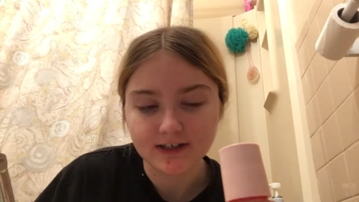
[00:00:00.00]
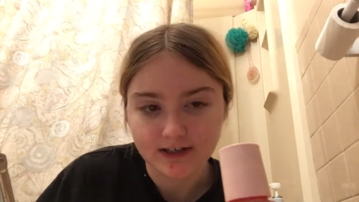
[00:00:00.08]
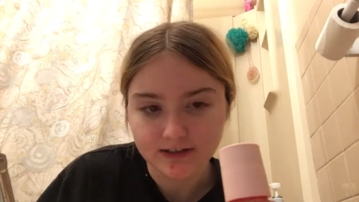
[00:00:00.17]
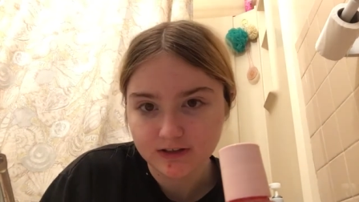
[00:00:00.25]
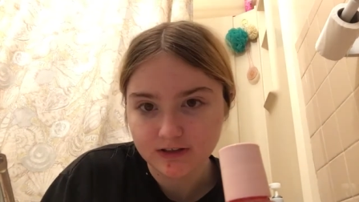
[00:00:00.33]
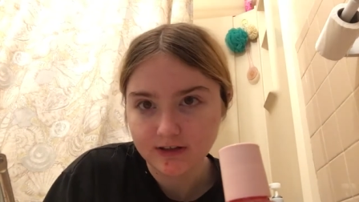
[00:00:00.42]

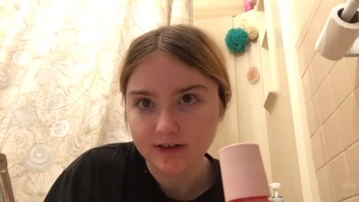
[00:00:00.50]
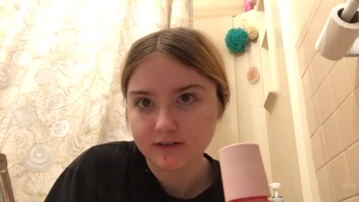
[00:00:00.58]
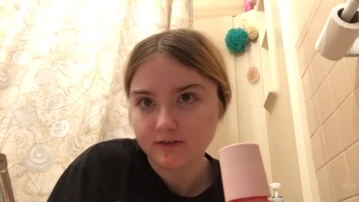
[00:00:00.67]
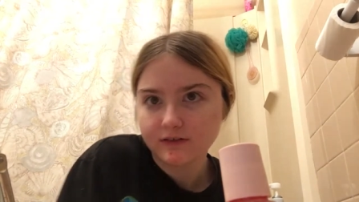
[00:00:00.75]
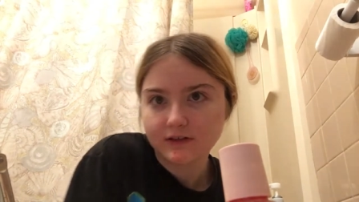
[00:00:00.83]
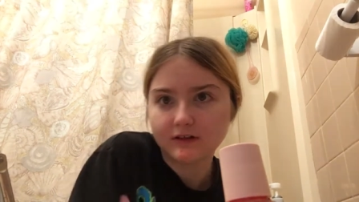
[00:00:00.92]
yesterday
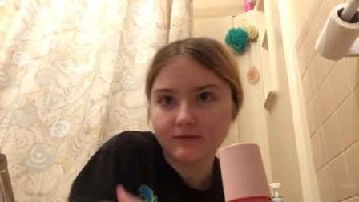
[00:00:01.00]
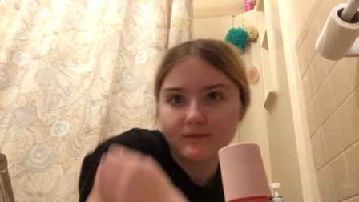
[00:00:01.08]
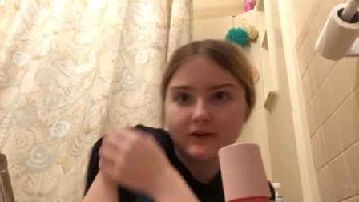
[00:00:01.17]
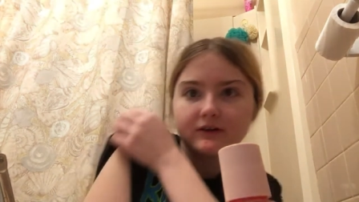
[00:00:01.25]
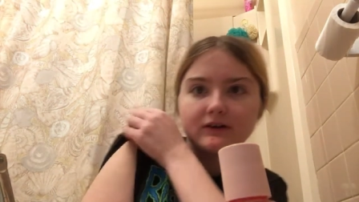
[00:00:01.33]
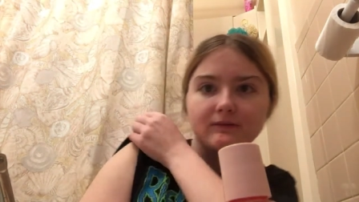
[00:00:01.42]
in
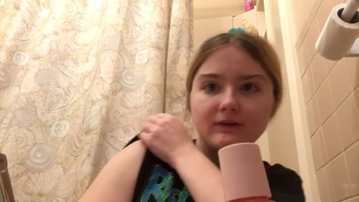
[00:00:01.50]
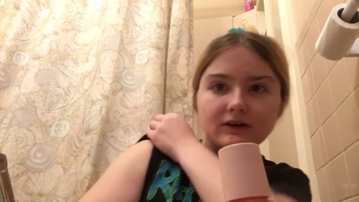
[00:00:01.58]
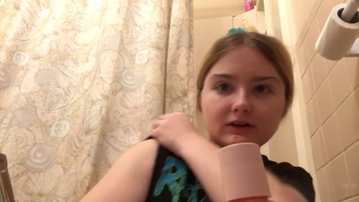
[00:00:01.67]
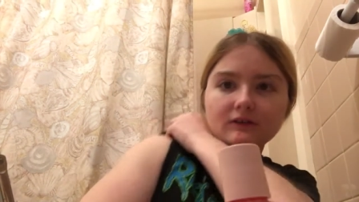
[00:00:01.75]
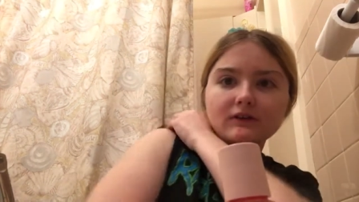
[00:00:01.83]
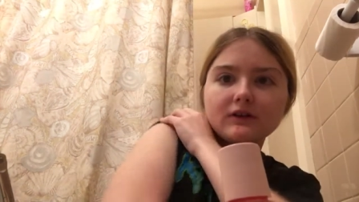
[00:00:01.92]
my arm
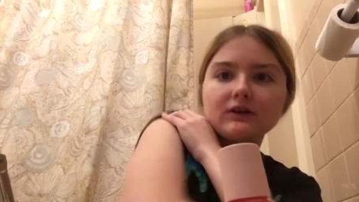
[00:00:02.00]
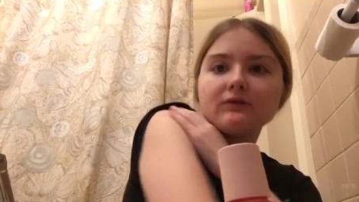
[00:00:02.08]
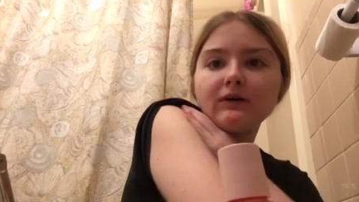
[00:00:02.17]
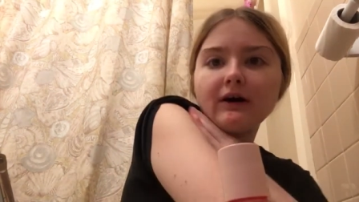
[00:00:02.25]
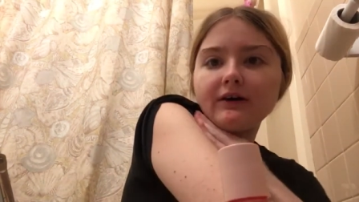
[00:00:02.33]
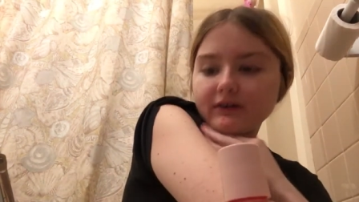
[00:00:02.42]
here.
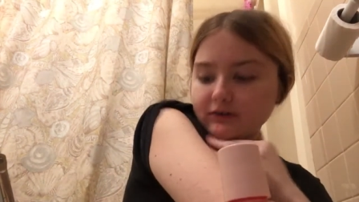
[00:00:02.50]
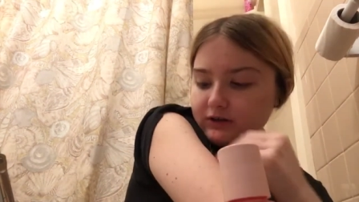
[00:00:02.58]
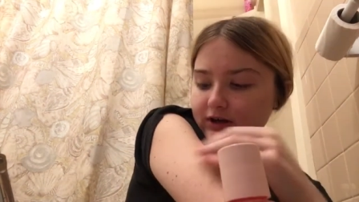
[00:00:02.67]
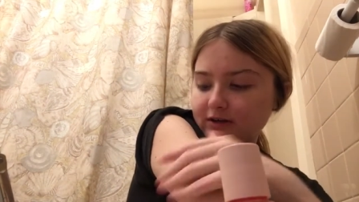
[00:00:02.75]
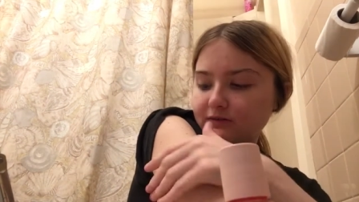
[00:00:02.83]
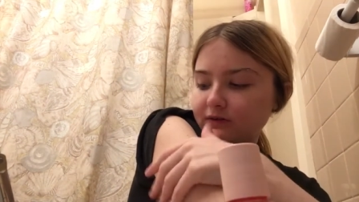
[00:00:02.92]
Probably you
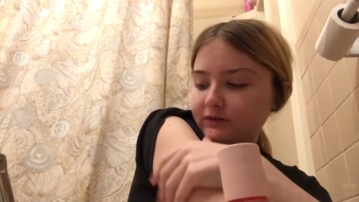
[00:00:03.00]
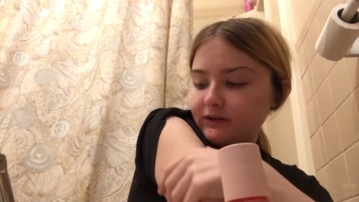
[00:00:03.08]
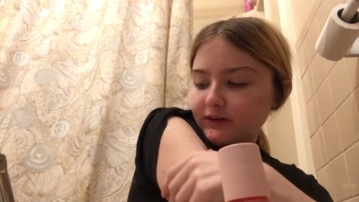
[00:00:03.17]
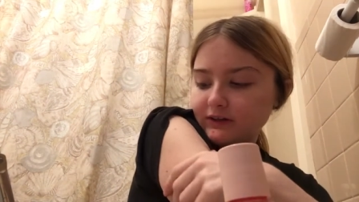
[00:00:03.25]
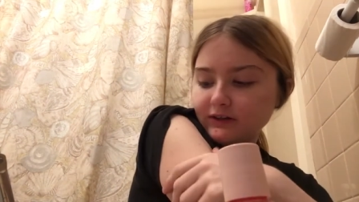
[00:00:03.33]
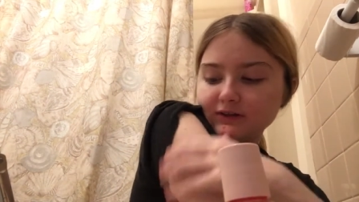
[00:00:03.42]
guys really
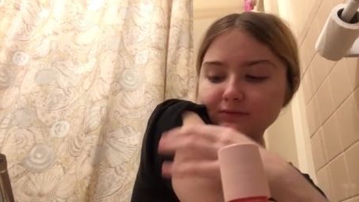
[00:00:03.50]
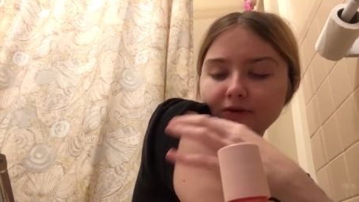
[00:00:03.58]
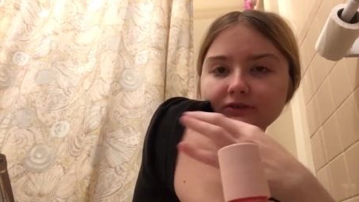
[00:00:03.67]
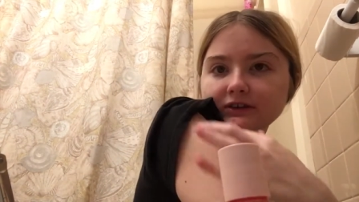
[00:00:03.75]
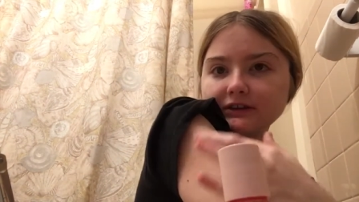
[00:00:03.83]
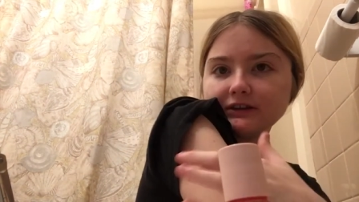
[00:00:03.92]
can't see, but it
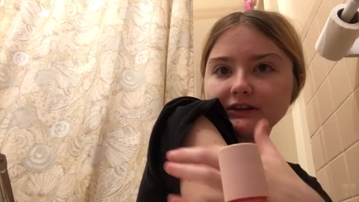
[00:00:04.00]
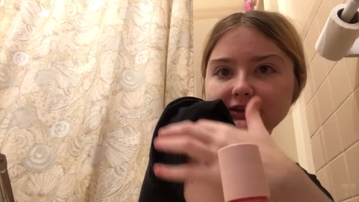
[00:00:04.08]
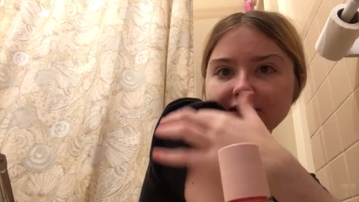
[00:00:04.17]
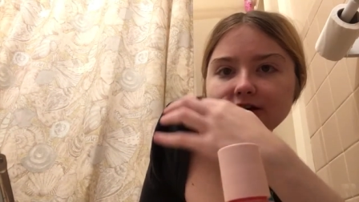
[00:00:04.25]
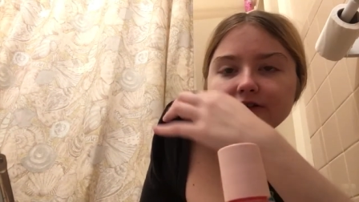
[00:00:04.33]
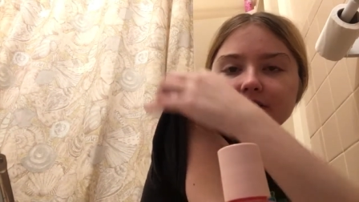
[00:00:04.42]
was like in
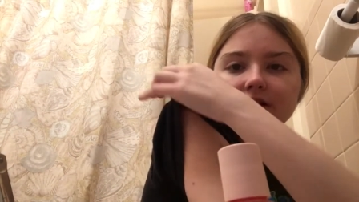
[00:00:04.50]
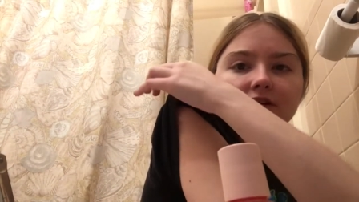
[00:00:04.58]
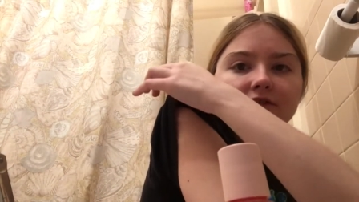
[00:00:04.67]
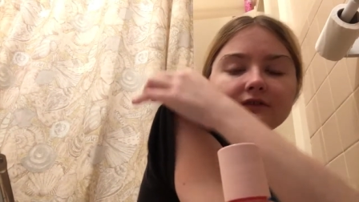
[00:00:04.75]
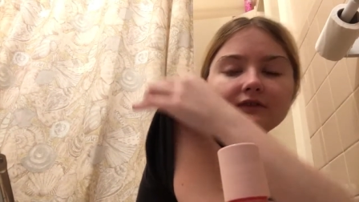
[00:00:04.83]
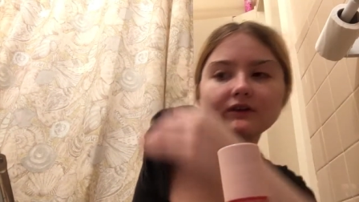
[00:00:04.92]
this area.
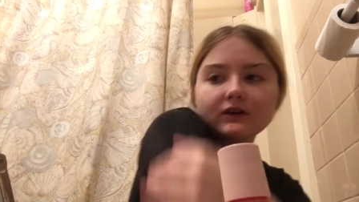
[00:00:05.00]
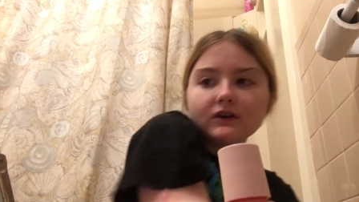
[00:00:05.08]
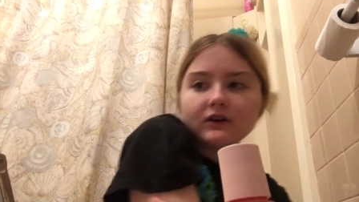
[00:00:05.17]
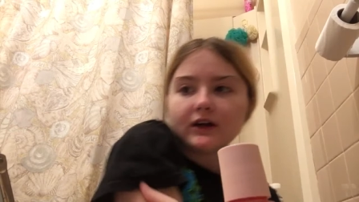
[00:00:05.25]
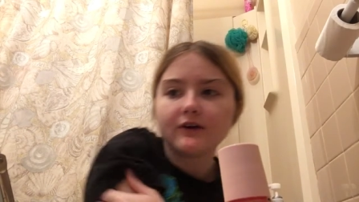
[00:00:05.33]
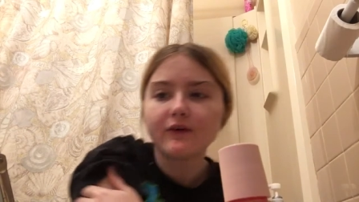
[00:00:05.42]

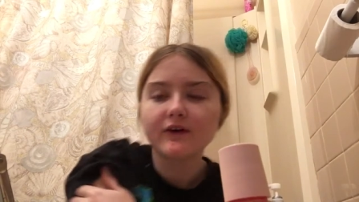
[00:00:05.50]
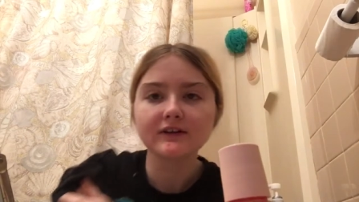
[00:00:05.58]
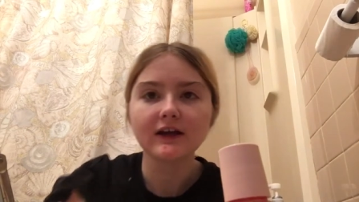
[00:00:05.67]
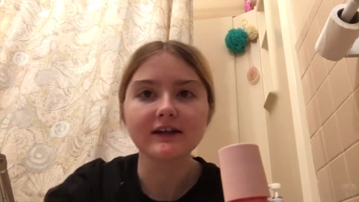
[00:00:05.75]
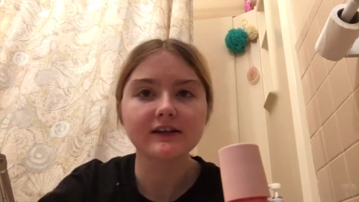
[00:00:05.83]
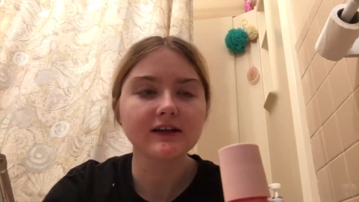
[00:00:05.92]

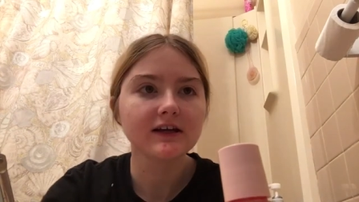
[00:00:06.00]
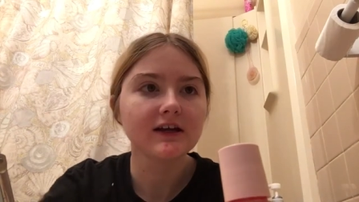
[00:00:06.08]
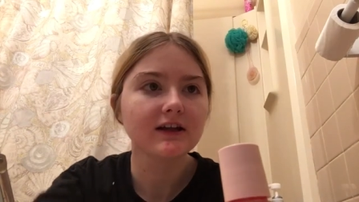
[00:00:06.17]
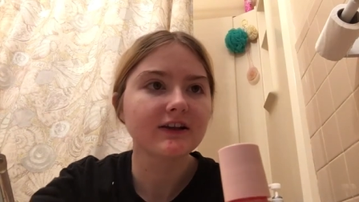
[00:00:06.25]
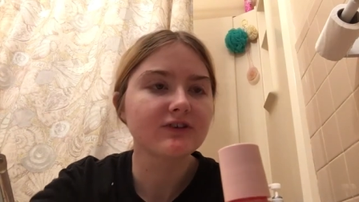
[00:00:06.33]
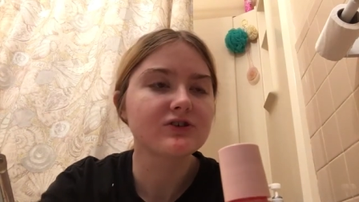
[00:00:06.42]
I did
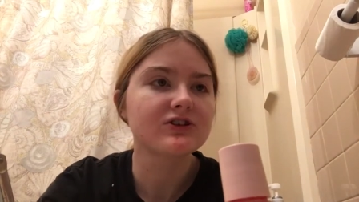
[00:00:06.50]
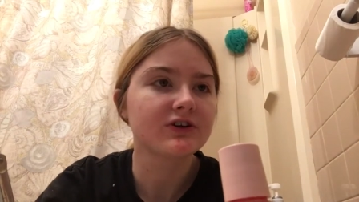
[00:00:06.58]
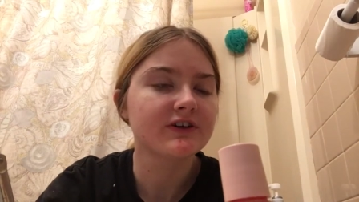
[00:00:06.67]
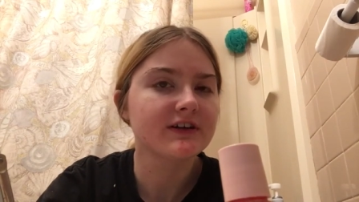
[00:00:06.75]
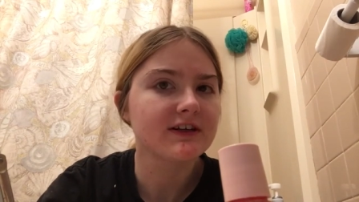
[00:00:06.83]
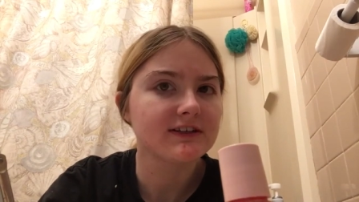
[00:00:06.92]
get a little
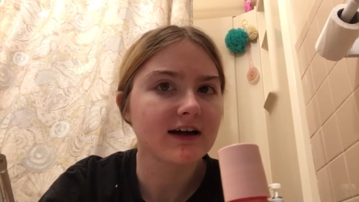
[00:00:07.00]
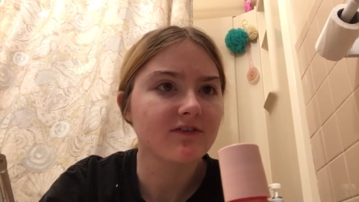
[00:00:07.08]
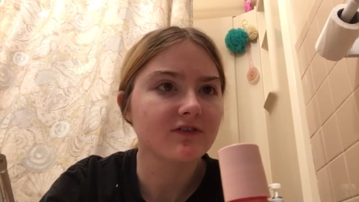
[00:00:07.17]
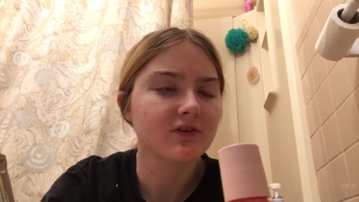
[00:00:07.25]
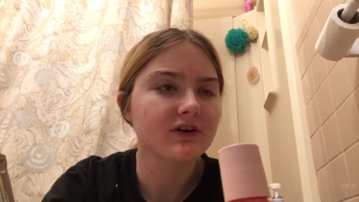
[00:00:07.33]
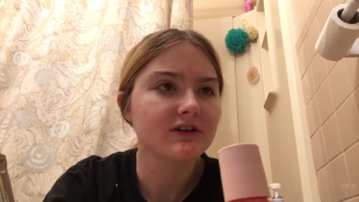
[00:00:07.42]
soreness
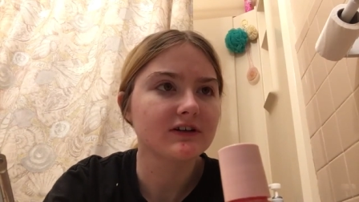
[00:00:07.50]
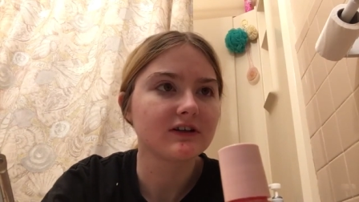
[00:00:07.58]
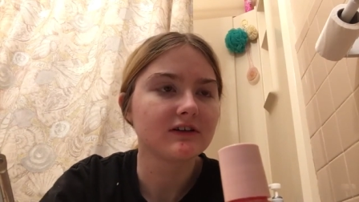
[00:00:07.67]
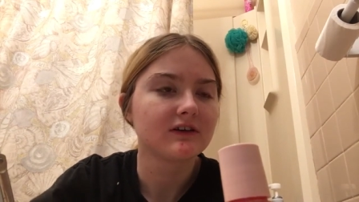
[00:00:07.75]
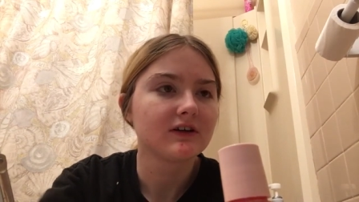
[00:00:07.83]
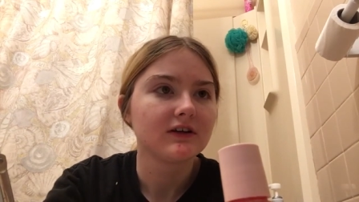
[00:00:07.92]
afterwards,
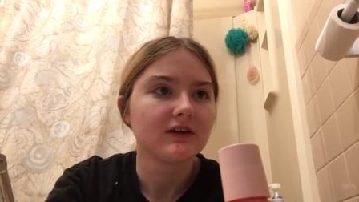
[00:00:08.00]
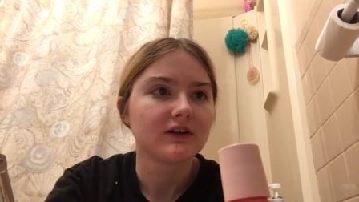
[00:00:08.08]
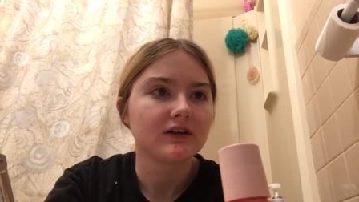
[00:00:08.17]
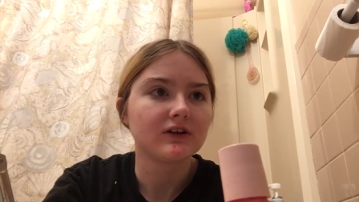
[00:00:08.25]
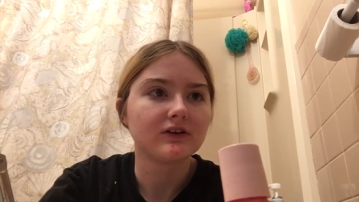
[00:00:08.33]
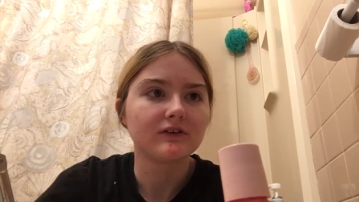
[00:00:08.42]
and,
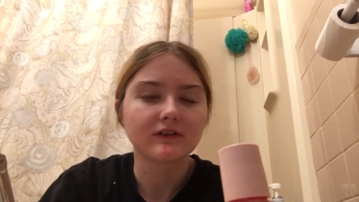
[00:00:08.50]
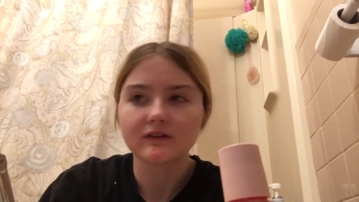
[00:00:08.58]
you know,